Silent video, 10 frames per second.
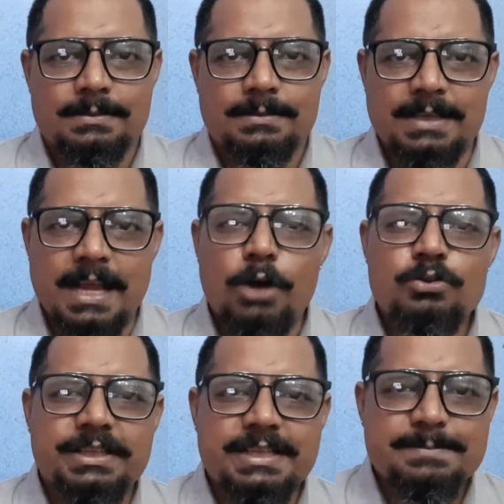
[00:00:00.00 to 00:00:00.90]
The house
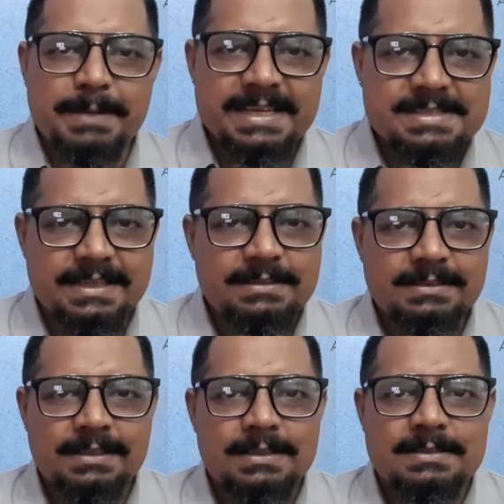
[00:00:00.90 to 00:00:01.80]
it is placed
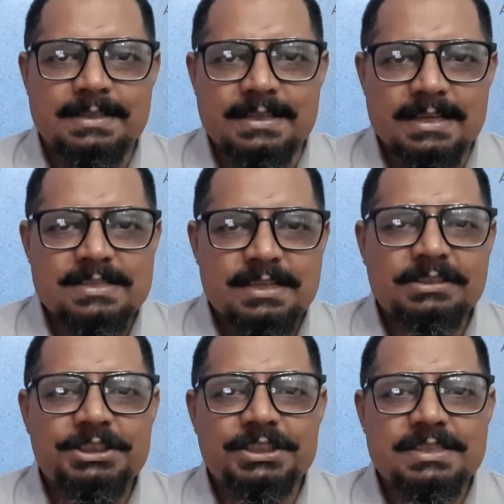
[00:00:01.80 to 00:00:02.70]
in, the
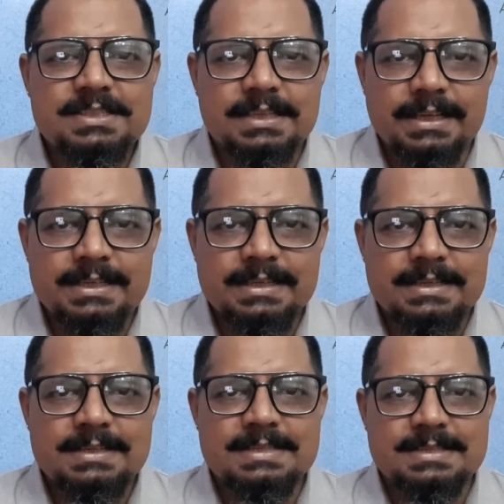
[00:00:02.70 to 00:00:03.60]
conjunctions
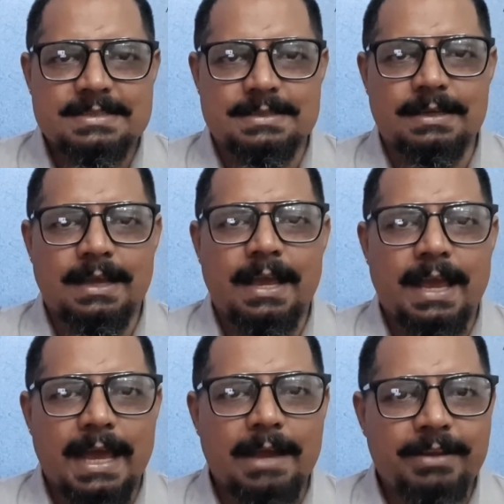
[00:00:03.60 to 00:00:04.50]
it is
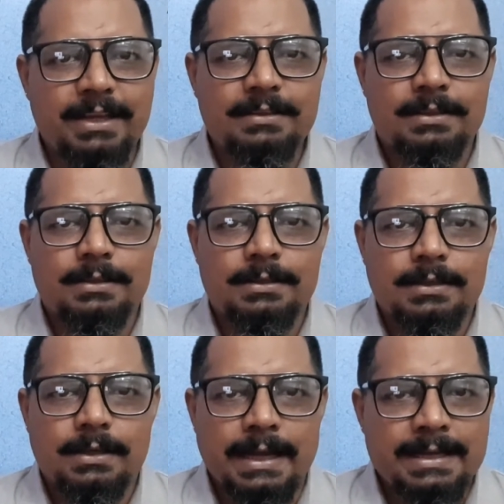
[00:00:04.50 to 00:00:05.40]
having,
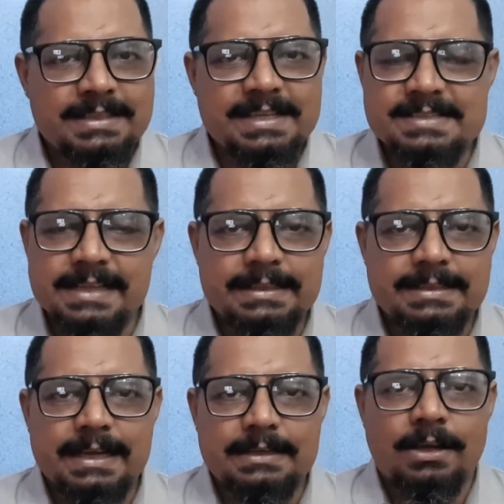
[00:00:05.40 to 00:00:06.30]
and things like
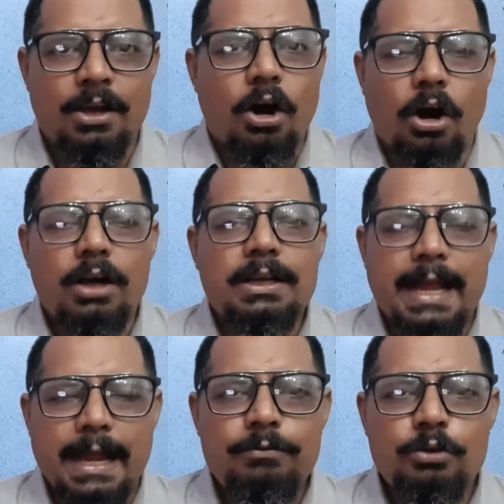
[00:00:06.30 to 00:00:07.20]
that, all
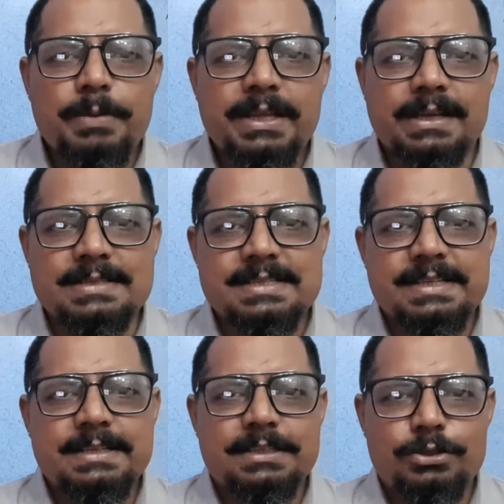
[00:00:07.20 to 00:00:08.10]
have to be
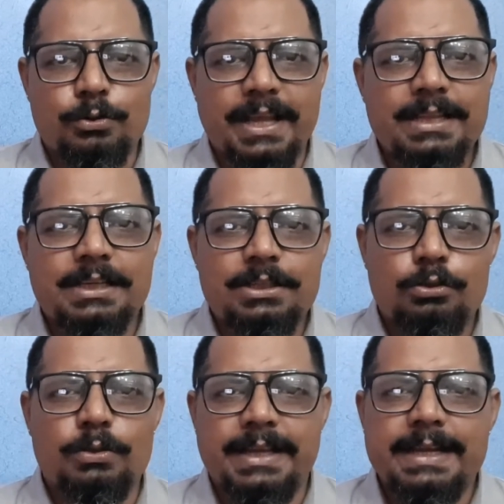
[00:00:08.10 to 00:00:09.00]
considered together
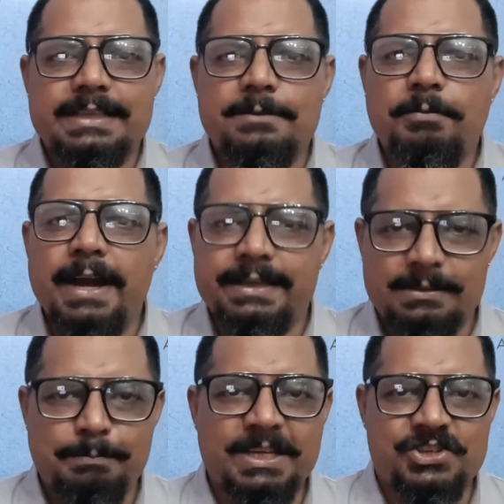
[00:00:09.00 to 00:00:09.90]
to get the final
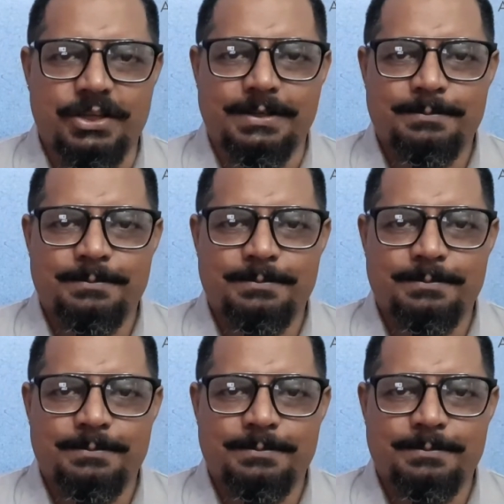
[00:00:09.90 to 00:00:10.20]
picture.